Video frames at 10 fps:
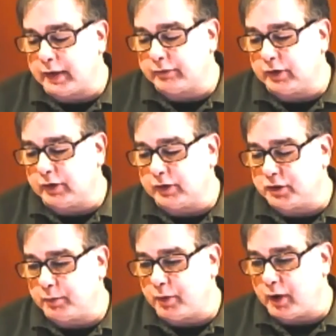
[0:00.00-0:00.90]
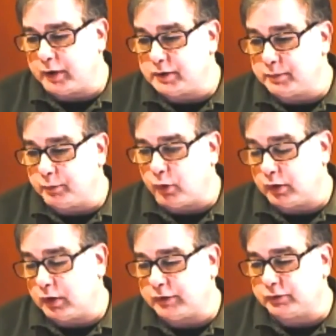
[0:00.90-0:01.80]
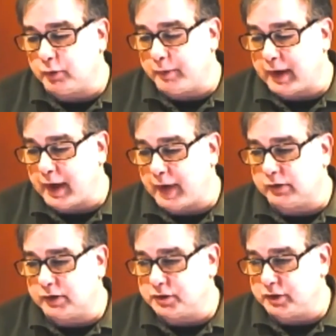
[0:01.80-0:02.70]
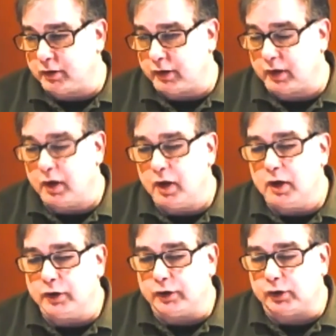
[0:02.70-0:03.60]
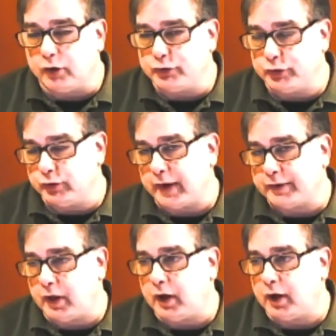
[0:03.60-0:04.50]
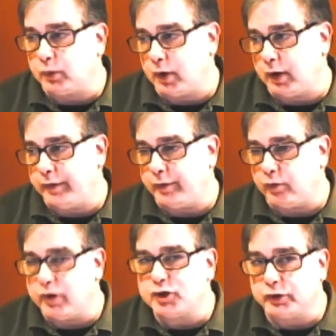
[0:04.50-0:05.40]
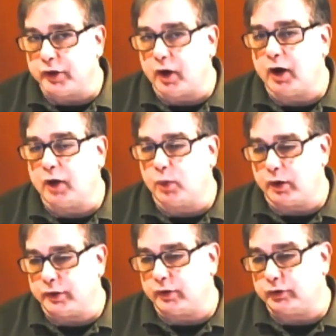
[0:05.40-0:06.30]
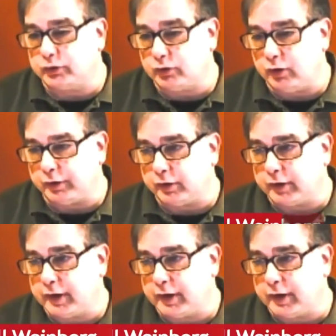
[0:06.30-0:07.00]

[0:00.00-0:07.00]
electrical engineering part is important, electrical and mechanical engineering. The closer you get to hardware and the richer the hardware you're controlling